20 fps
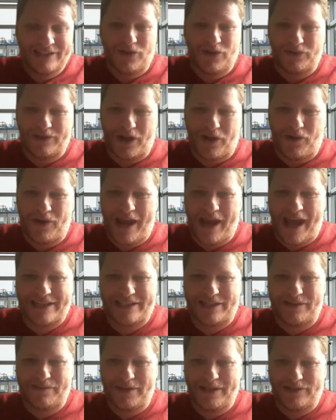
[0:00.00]
So the
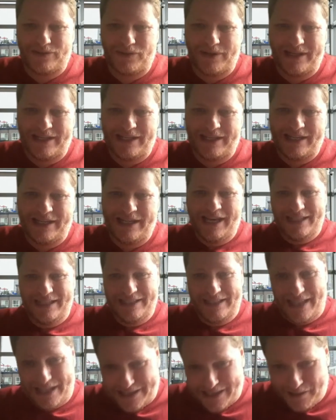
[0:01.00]
connection between
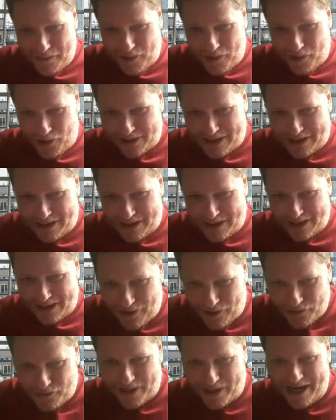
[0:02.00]
data
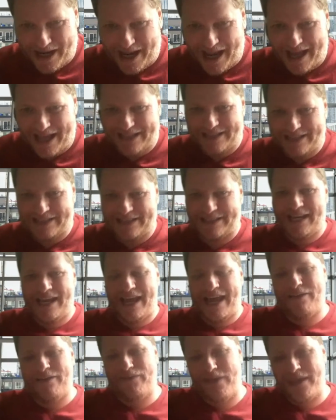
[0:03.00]
modeling on one hand
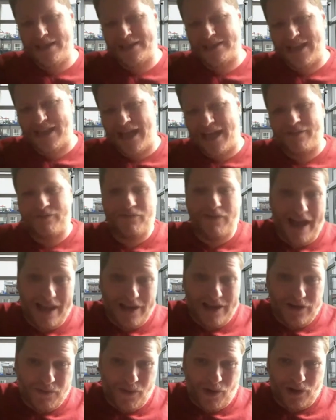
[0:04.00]
and things like
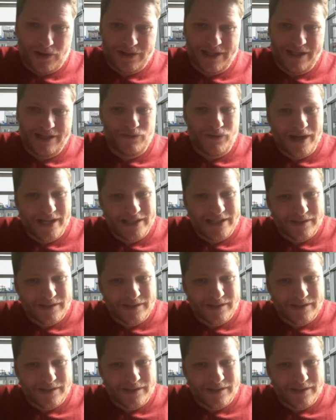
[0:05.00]
value modeling,